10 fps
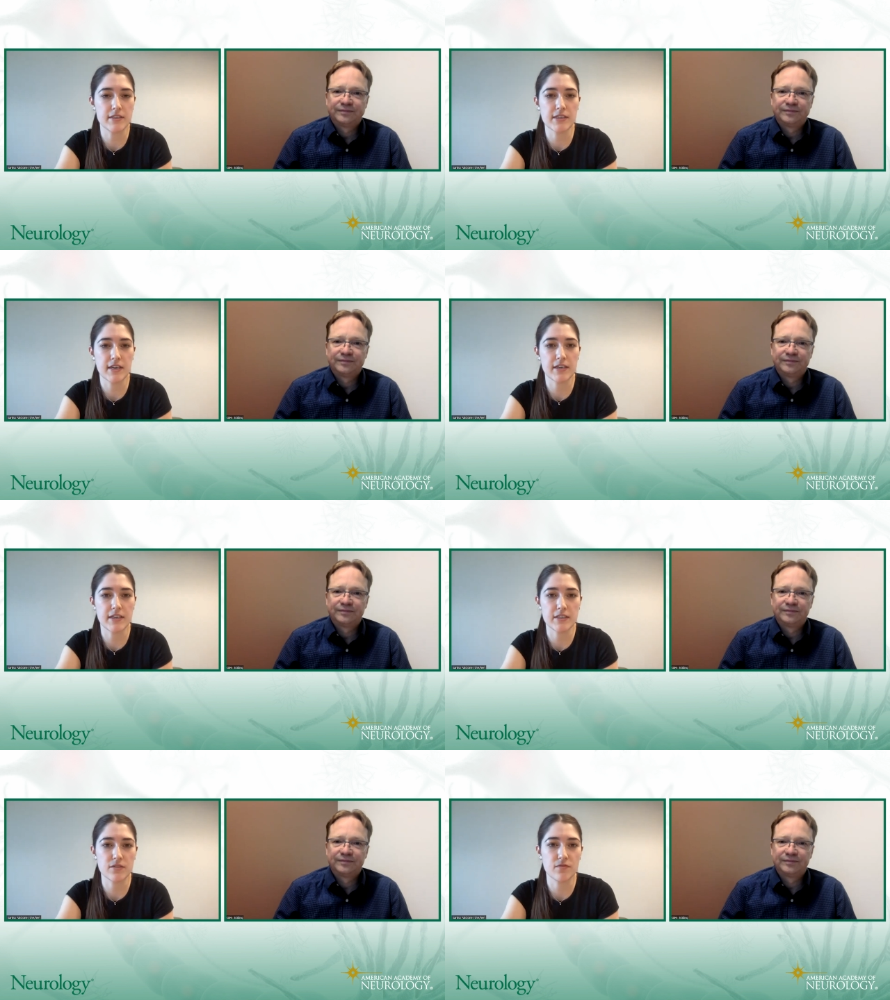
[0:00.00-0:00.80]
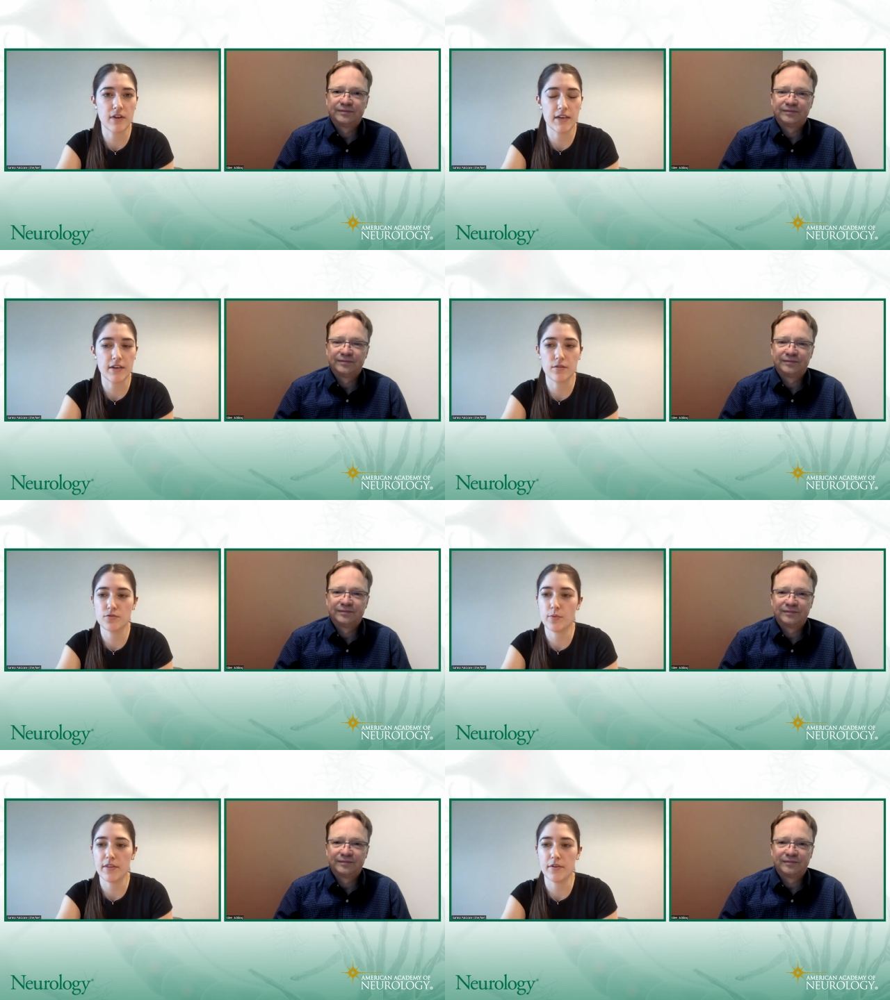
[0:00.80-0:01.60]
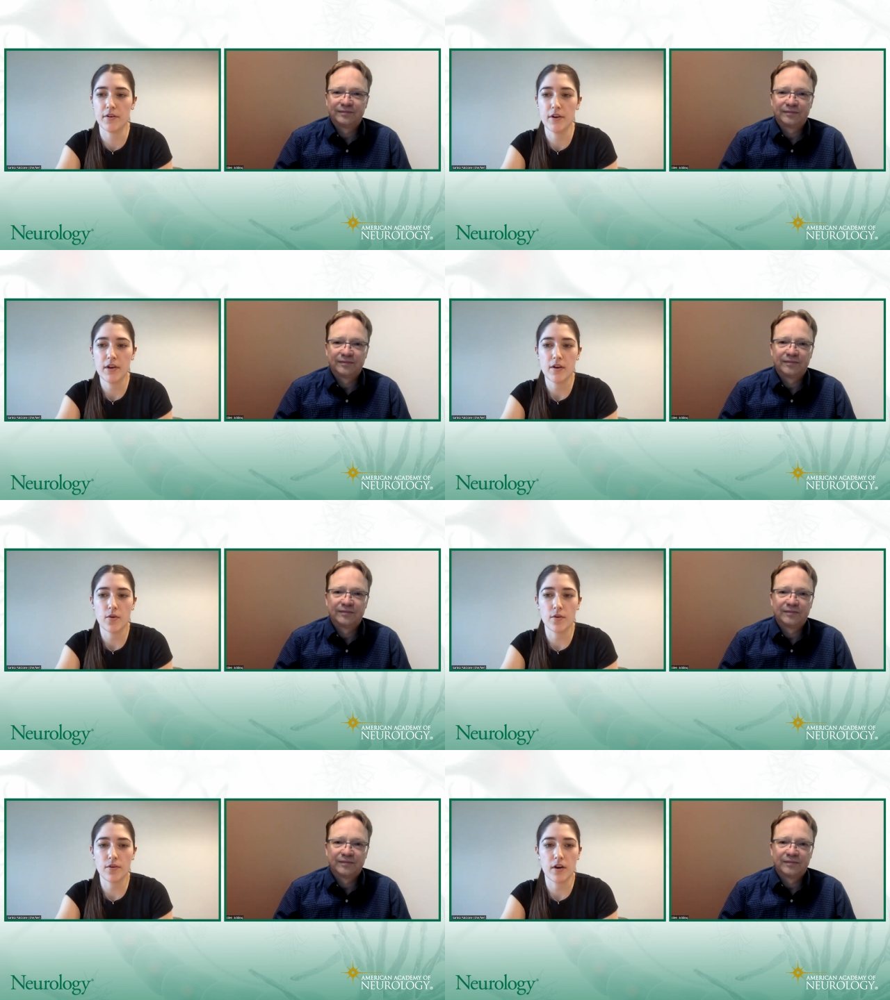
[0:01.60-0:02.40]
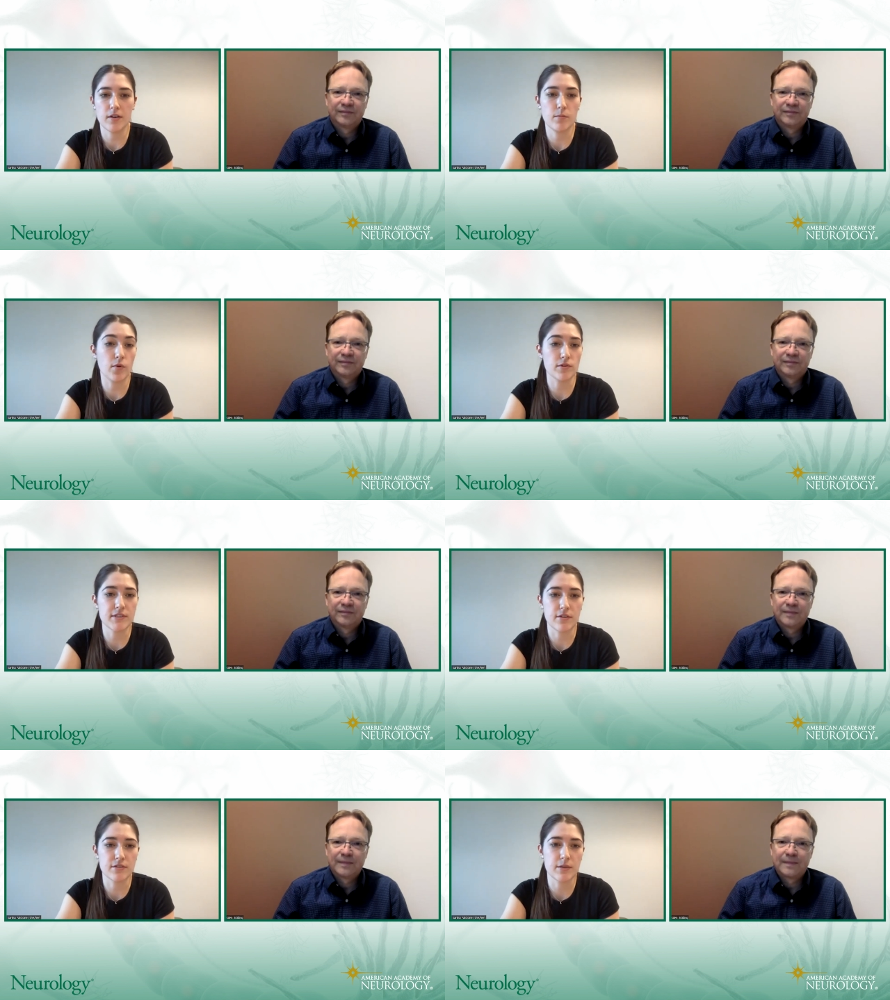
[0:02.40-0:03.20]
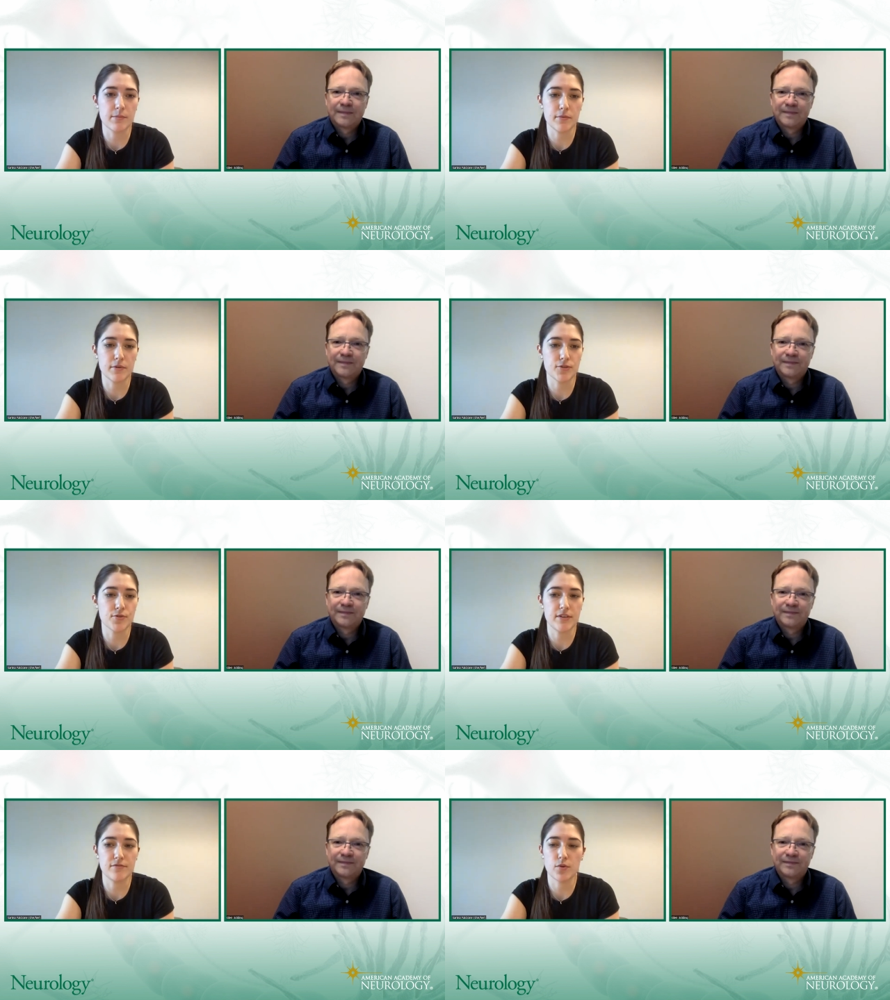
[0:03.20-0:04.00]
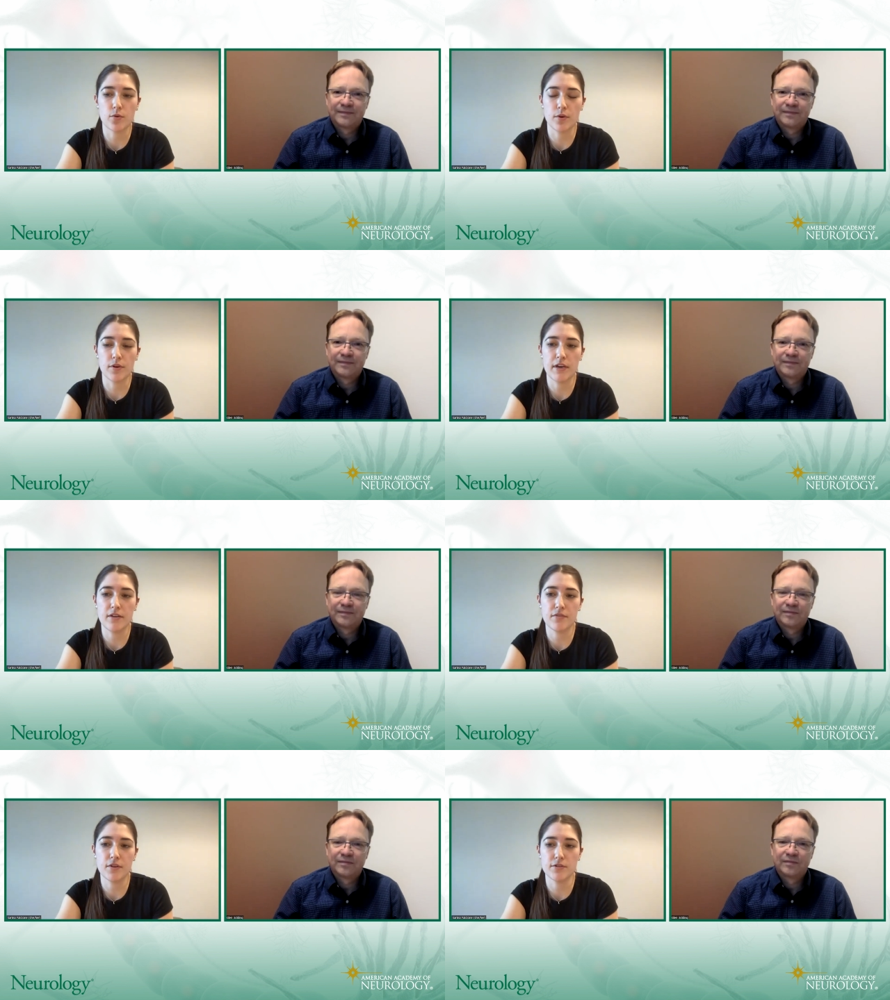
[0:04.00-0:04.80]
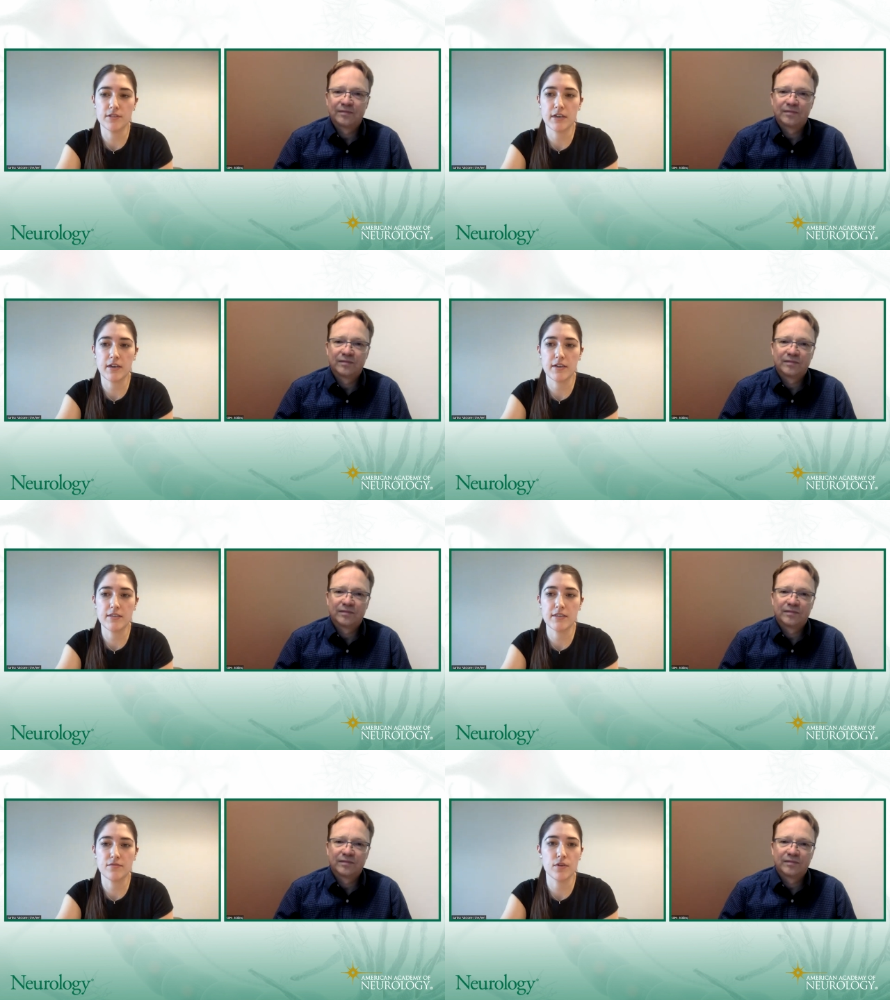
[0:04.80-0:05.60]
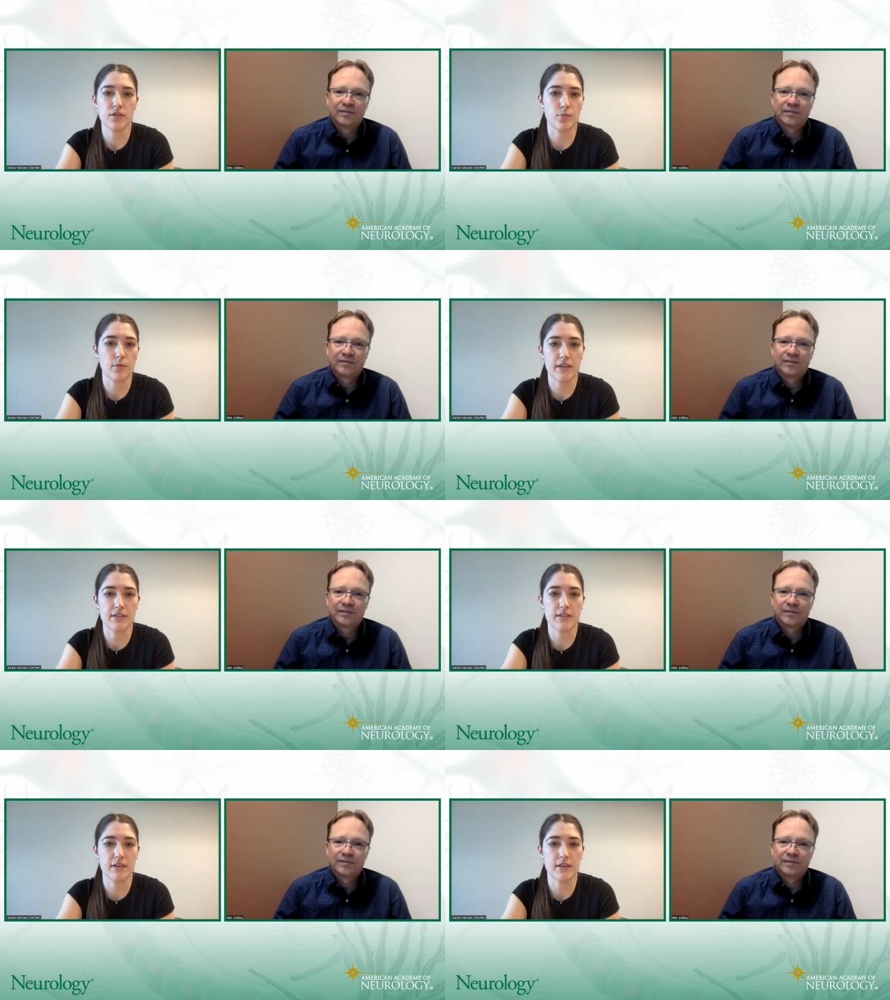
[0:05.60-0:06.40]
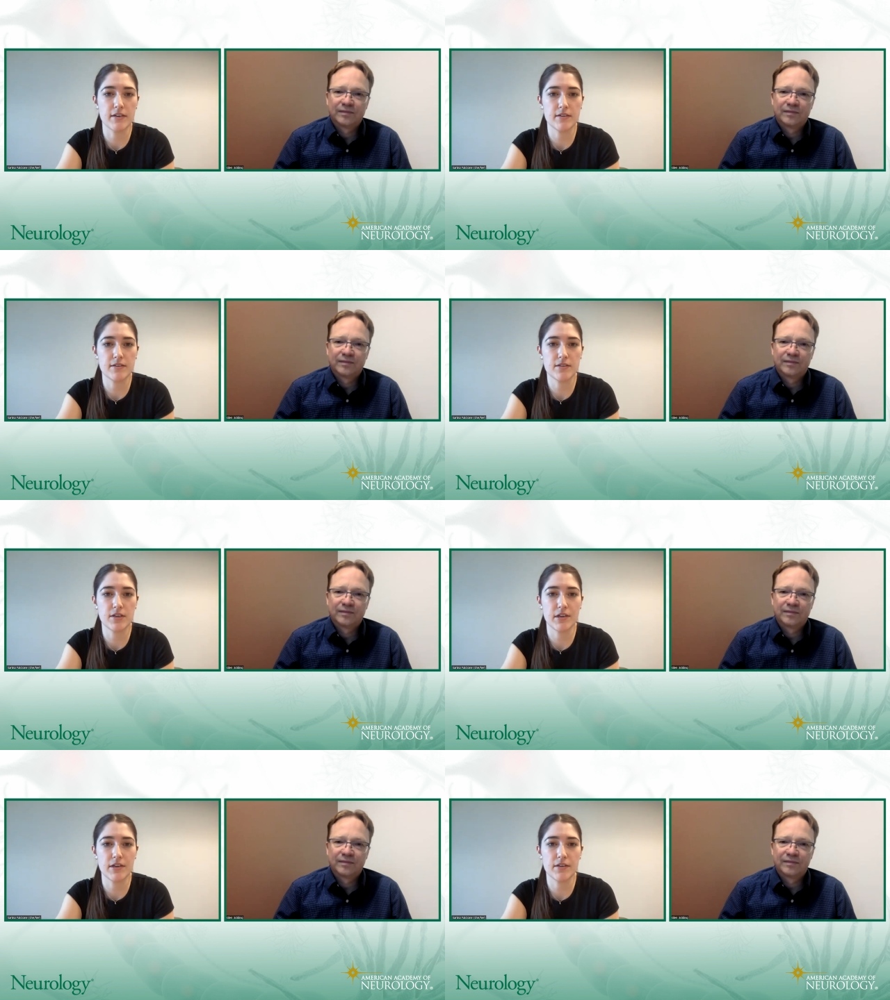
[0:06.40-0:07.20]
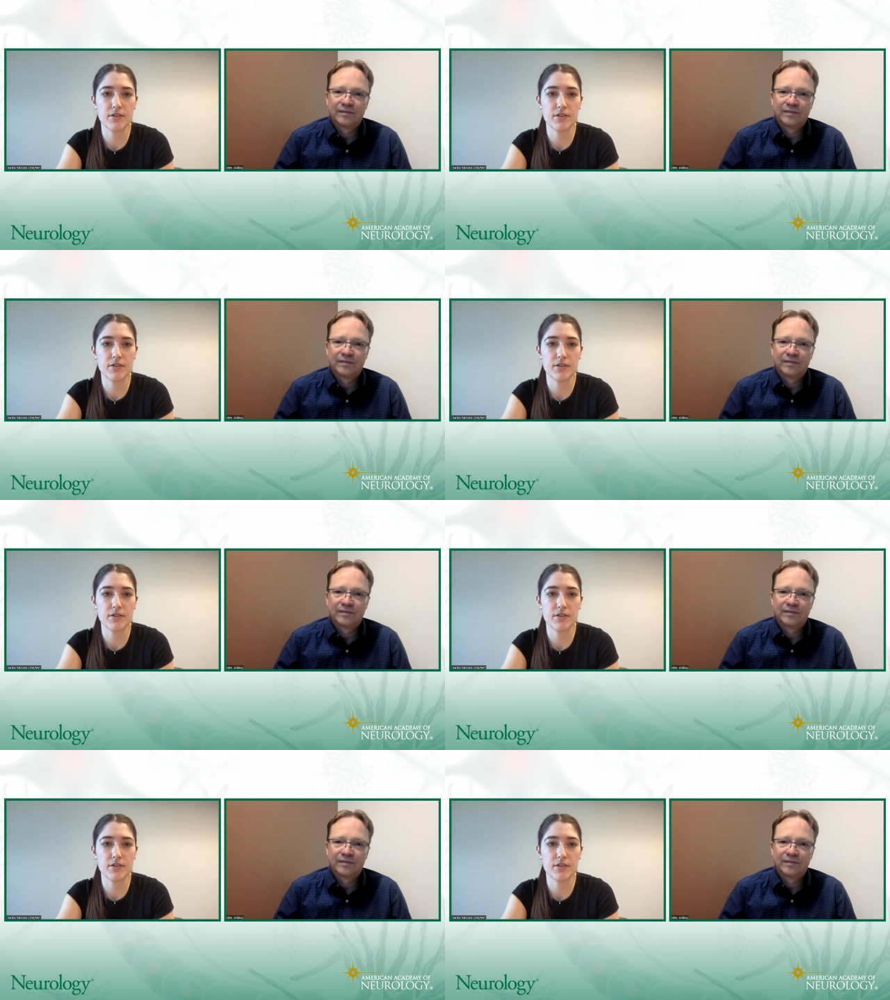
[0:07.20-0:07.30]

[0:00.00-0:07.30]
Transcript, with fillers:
Speaker 1: the technique to find out whether or not more cells can be retrieved, or if there's a different way to to